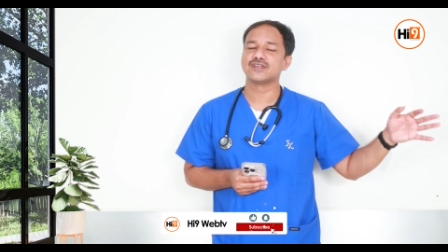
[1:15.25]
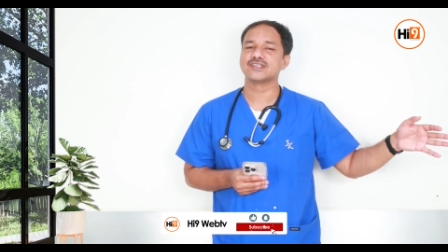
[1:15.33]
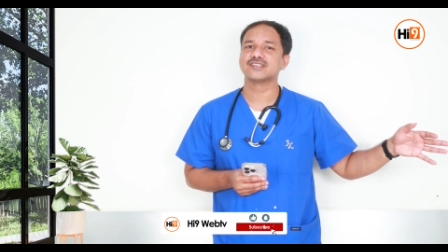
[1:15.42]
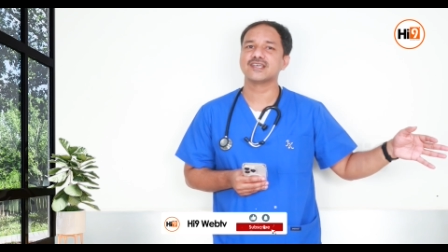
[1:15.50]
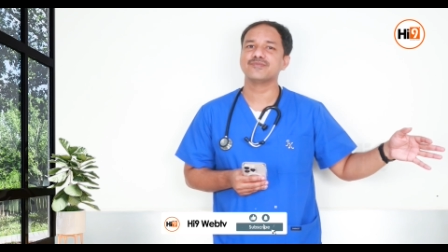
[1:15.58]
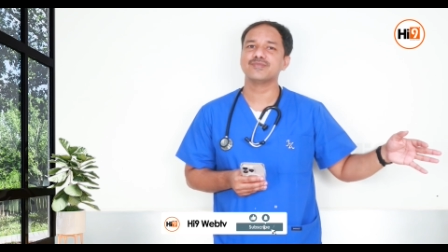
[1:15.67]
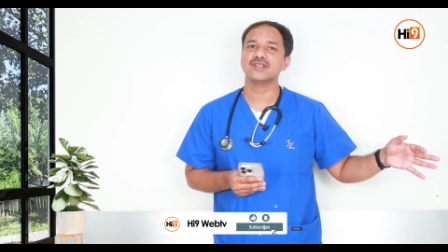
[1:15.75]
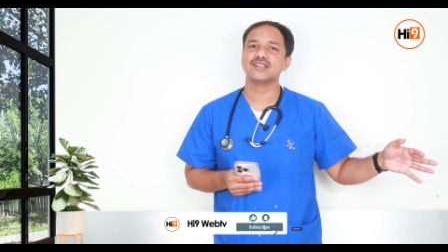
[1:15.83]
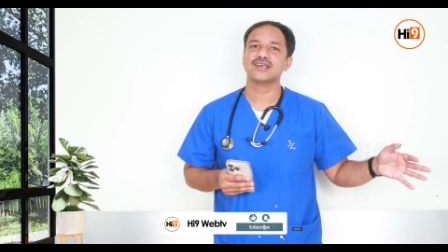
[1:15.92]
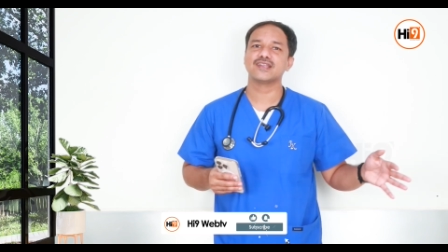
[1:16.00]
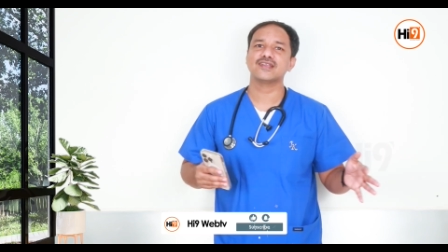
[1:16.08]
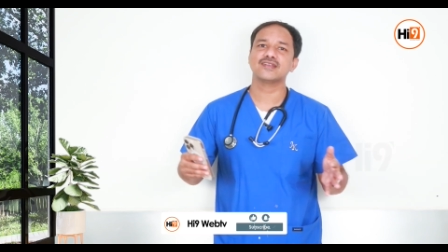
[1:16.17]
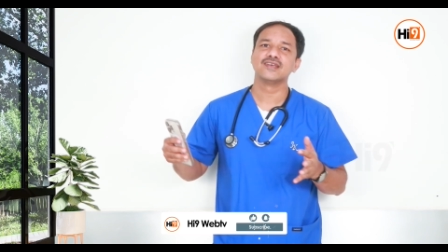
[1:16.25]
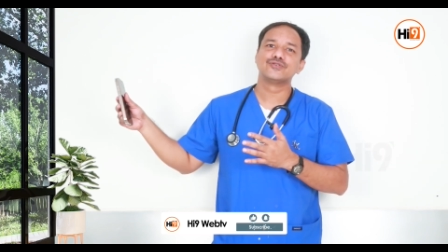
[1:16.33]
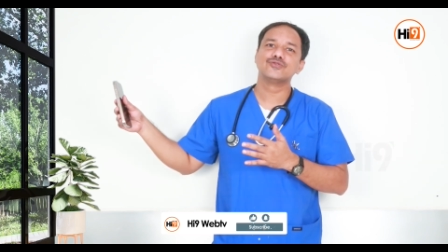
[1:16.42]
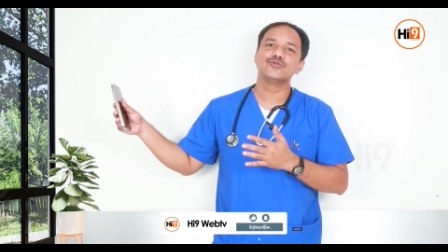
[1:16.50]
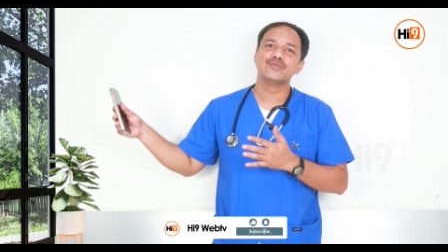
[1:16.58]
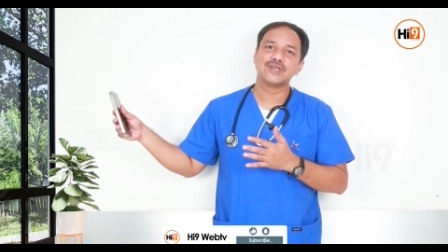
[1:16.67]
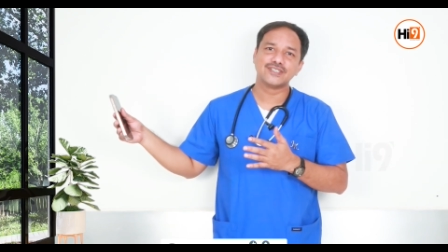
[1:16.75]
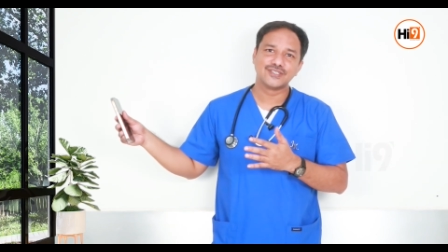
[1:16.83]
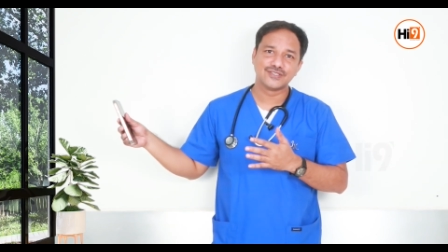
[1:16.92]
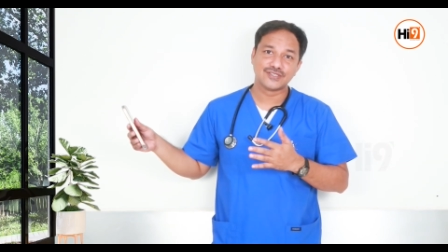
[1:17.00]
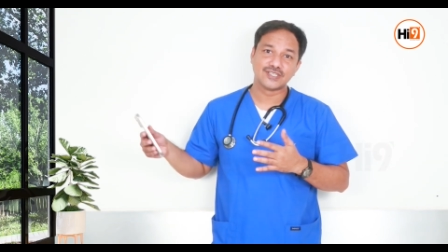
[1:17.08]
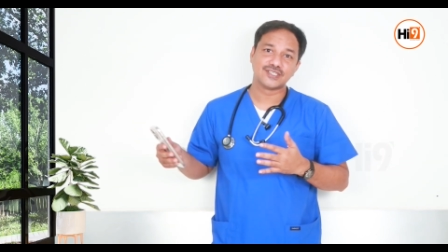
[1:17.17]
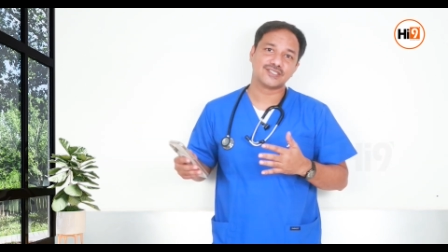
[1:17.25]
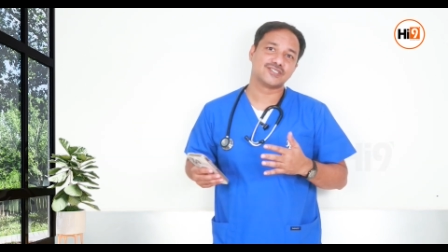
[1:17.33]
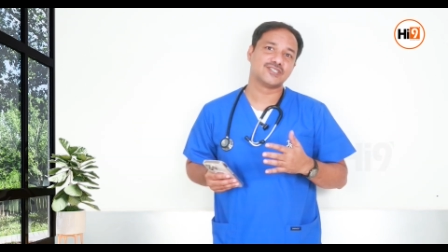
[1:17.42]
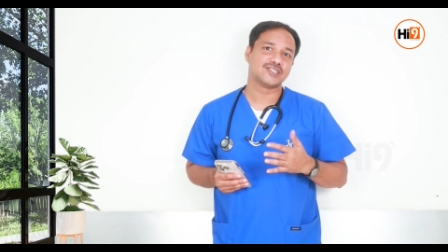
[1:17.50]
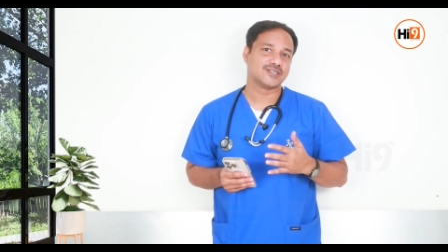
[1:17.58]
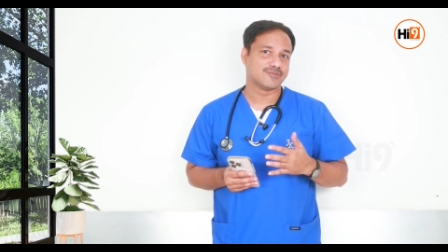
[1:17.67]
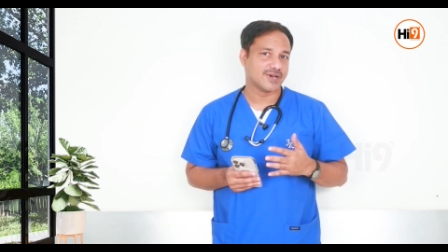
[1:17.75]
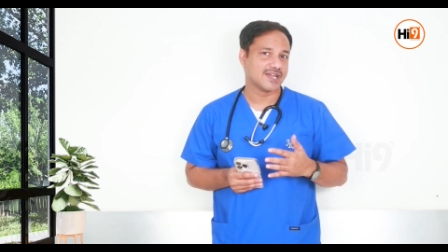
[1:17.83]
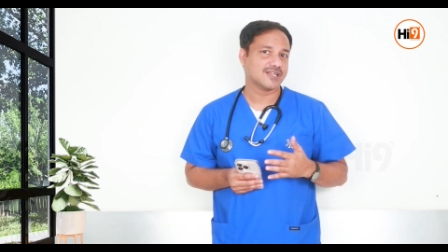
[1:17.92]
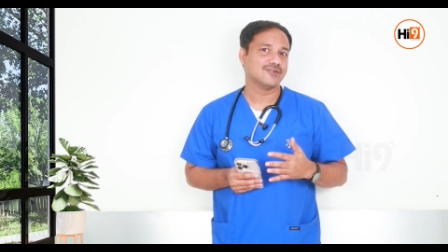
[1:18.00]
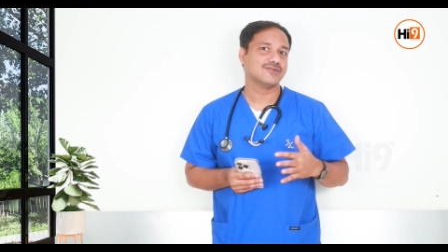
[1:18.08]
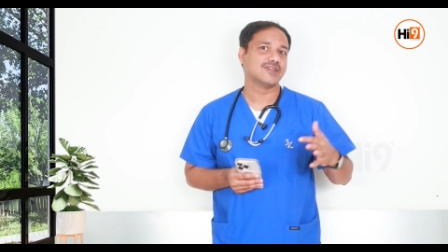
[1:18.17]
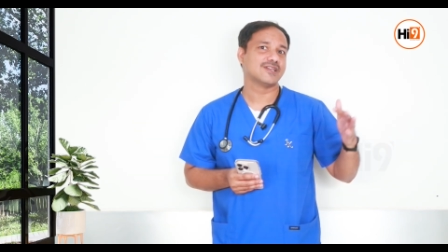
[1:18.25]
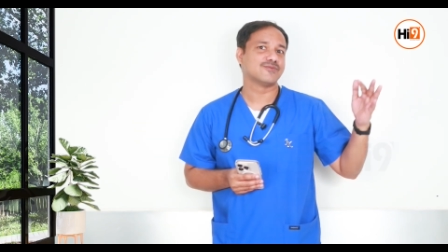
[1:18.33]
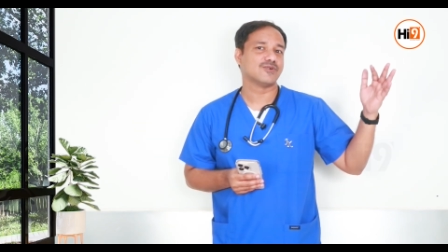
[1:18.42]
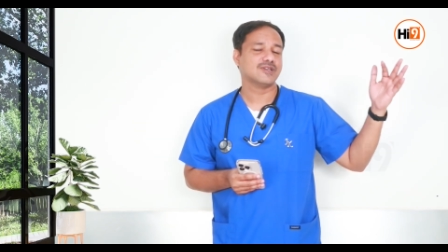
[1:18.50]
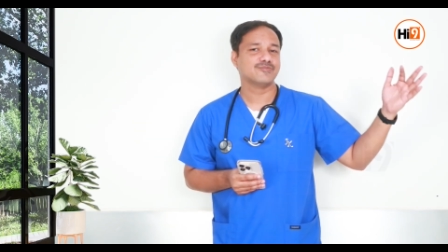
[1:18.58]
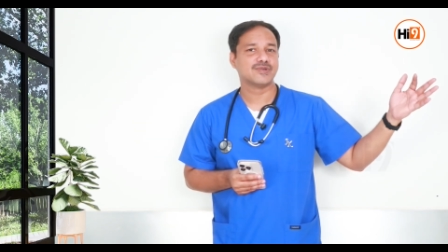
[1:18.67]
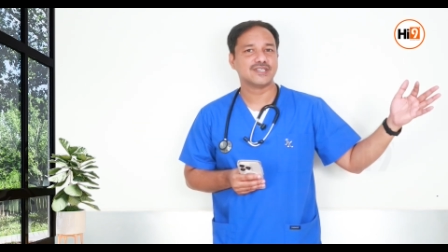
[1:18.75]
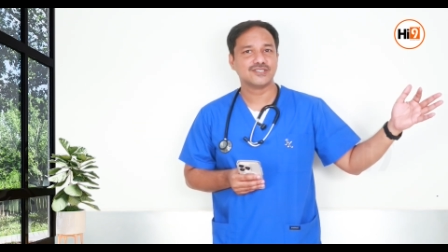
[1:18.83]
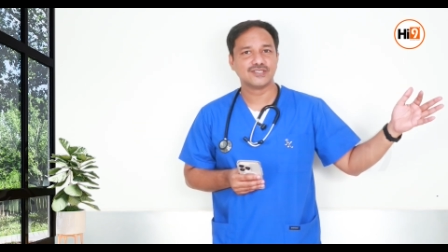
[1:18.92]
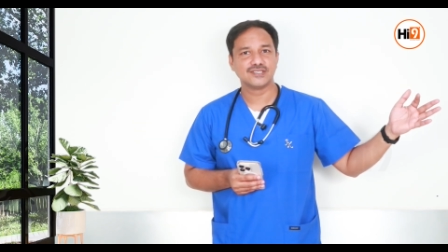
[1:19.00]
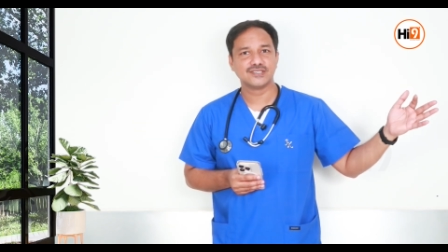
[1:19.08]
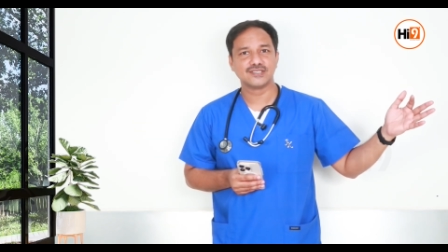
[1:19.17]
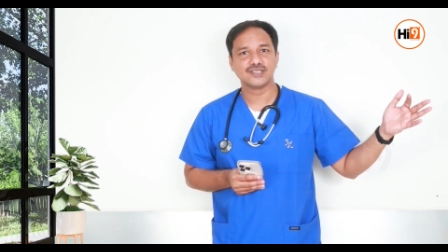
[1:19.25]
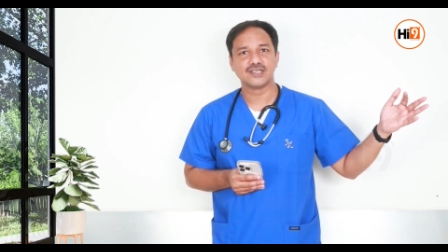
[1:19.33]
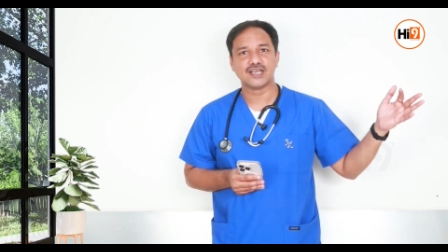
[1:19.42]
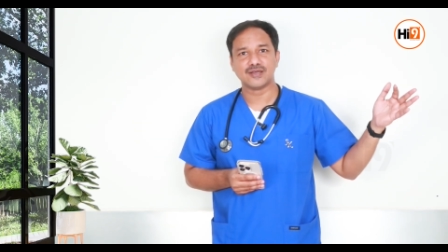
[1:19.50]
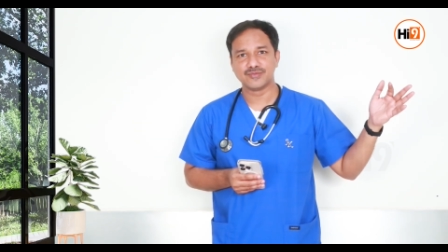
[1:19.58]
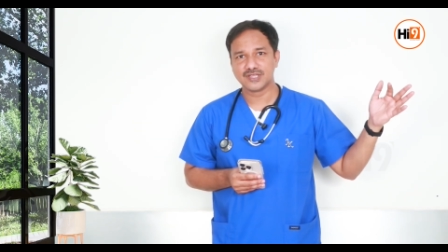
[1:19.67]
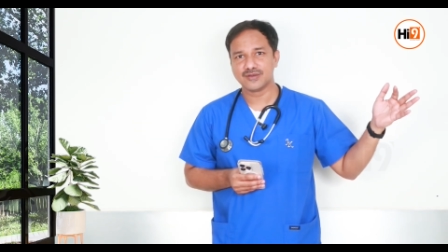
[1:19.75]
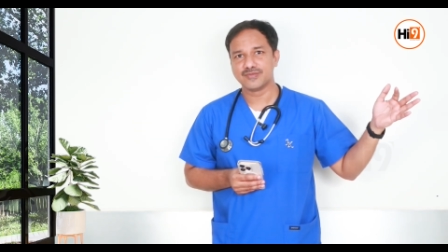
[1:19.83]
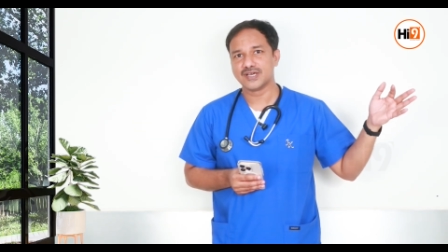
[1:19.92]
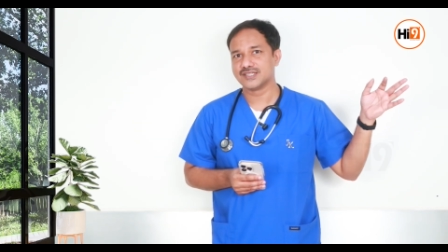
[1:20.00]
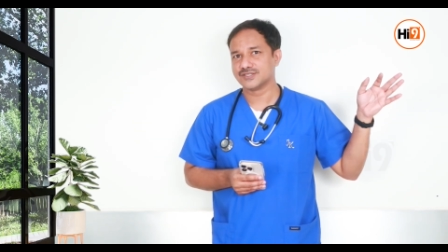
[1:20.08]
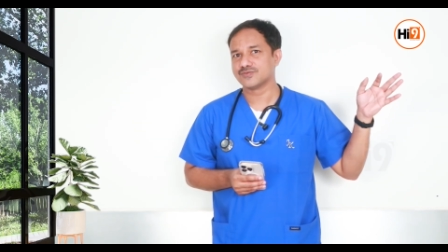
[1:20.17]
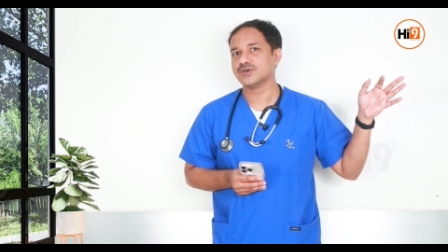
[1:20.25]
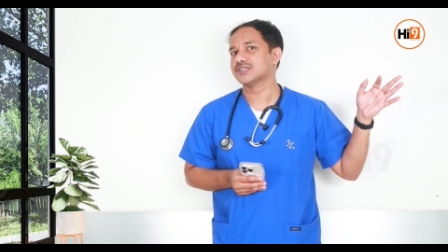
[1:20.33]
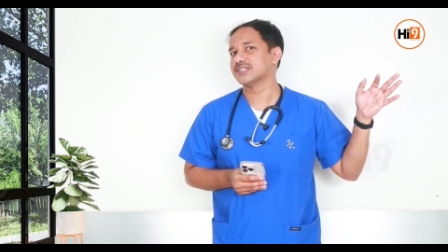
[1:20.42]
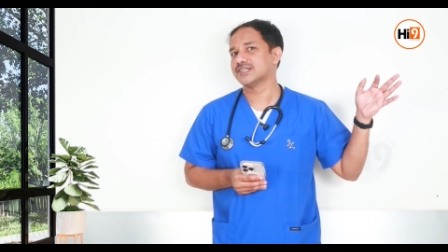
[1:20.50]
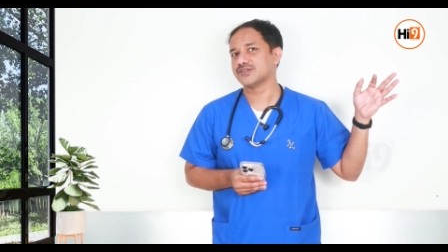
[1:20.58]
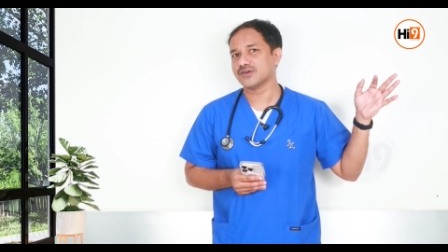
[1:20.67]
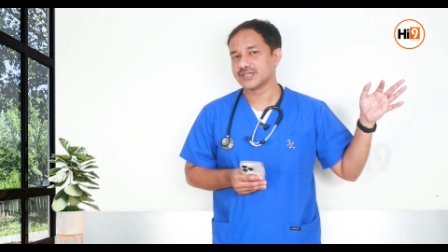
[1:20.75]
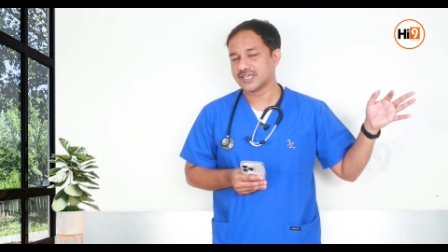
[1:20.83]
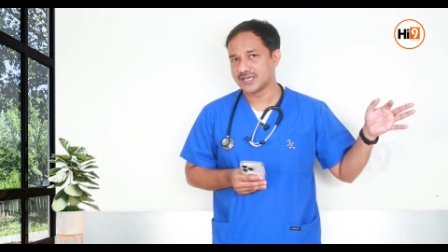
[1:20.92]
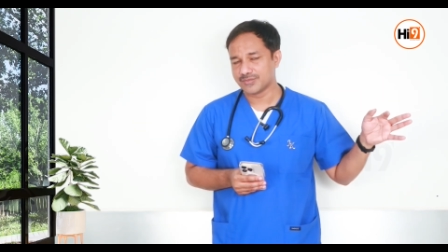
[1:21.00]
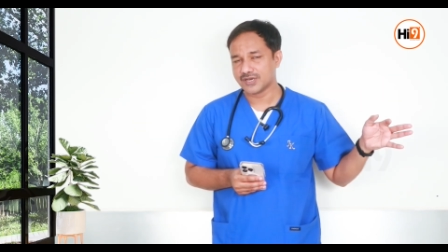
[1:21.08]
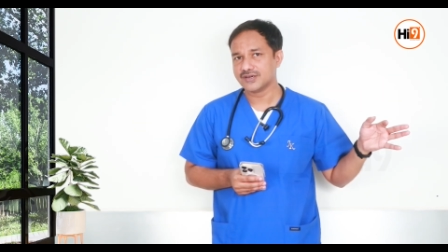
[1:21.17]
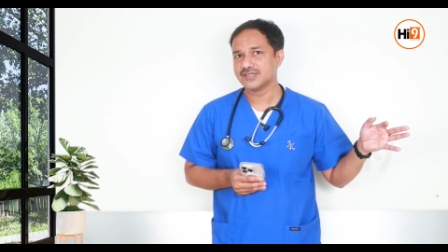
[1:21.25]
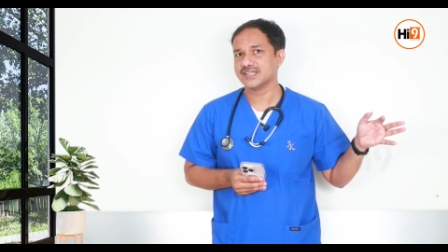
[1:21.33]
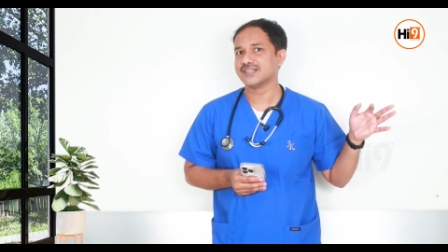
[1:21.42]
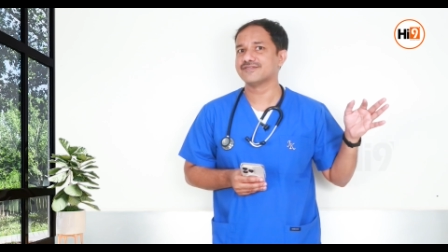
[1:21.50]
For example, there are two patients detected in Bangalore and one patient Ahmedabad is what they're talking about.